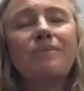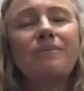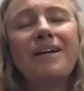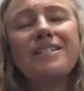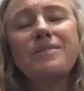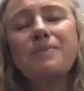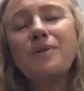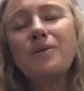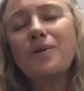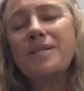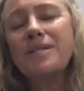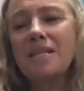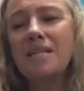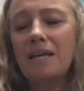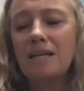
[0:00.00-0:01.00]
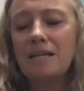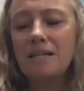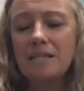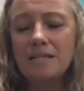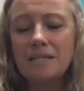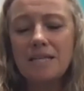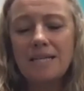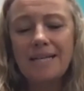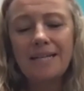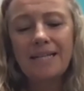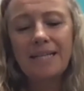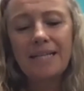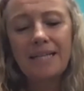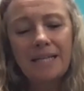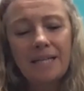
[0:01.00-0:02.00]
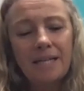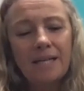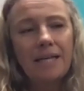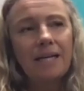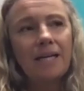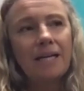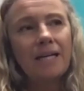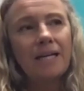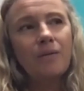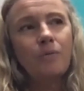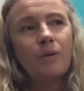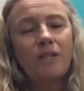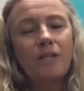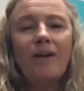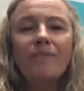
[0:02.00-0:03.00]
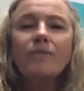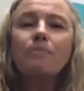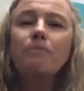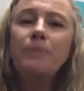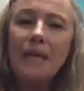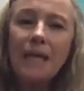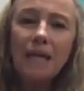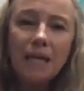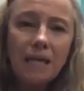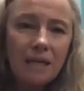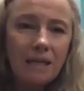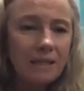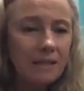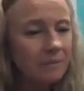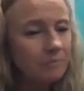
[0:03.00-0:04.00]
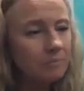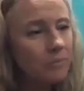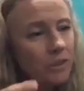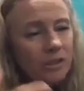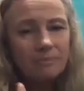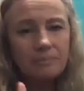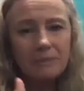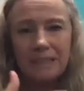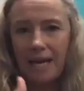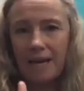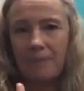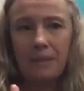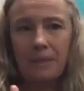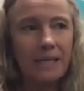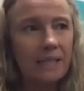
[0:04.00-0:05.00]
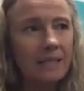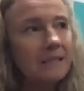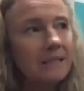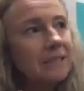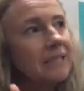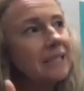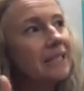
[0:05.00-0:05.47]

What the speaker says: My husband always says, when you have a big movement happening